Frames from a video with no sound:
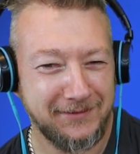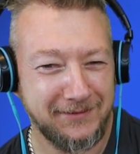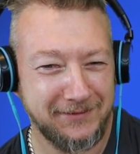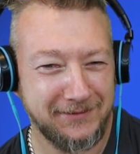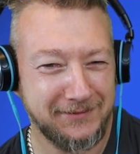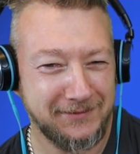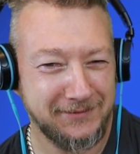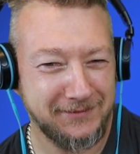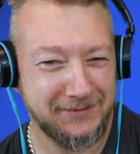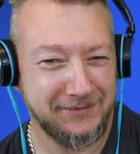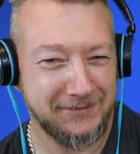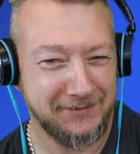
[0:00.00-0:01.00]

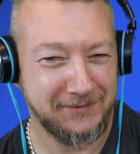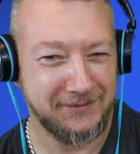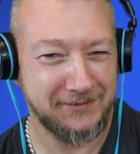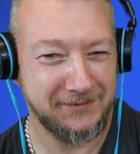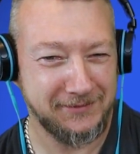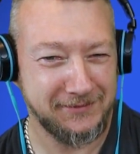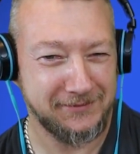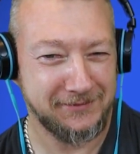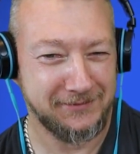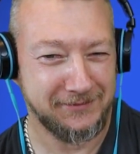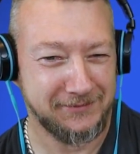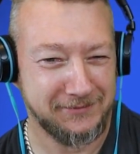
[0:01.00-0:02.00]

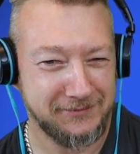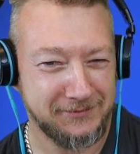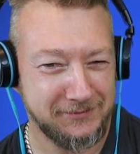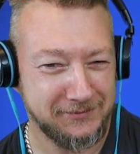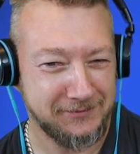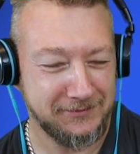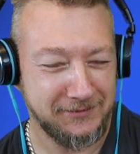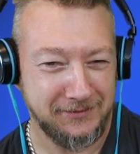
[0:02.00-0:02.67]
(silent)